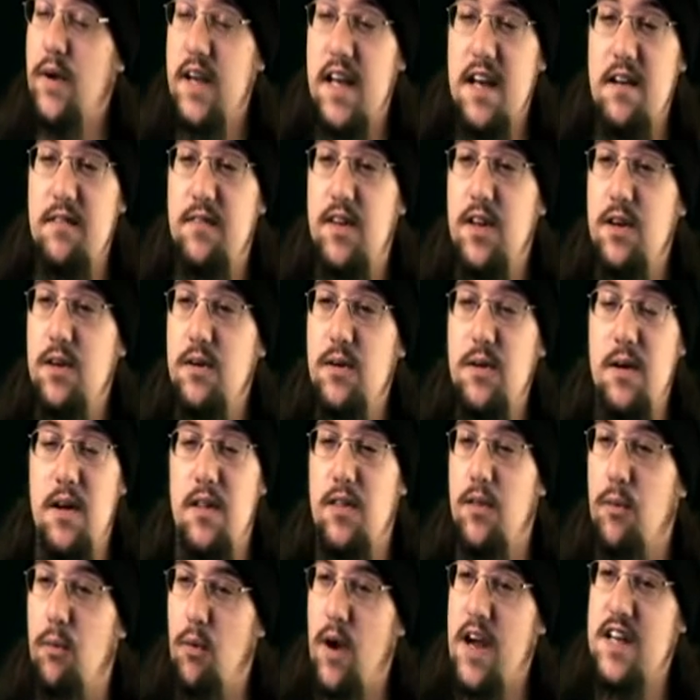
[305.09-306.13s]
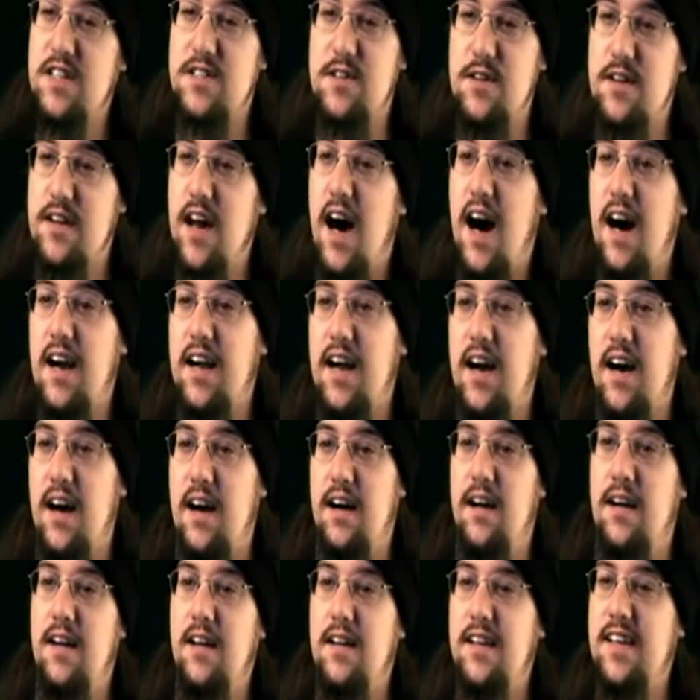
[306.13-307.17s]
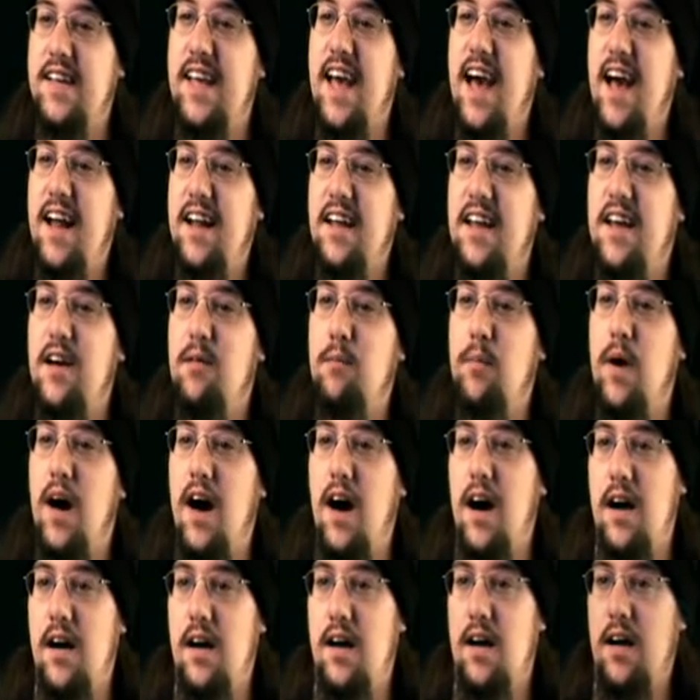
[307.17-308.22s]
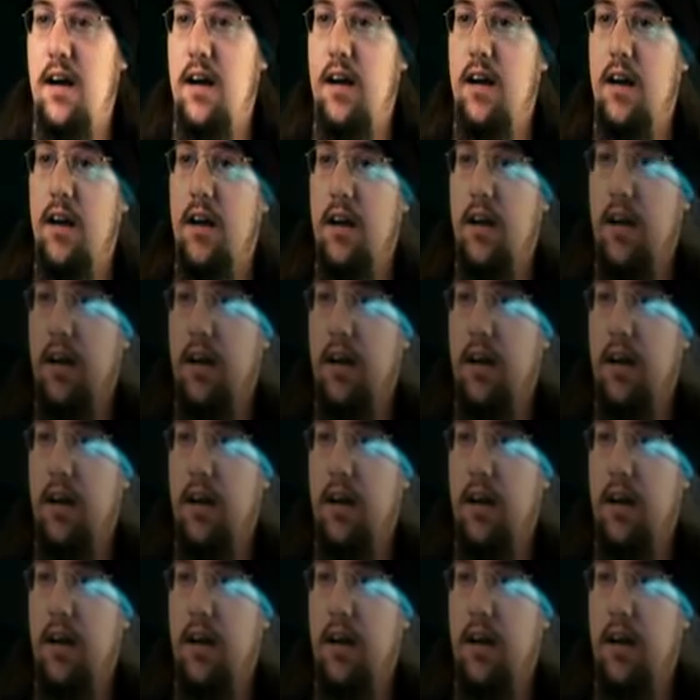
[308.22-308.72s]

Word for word: We give you the Razer Naga. Get Imba.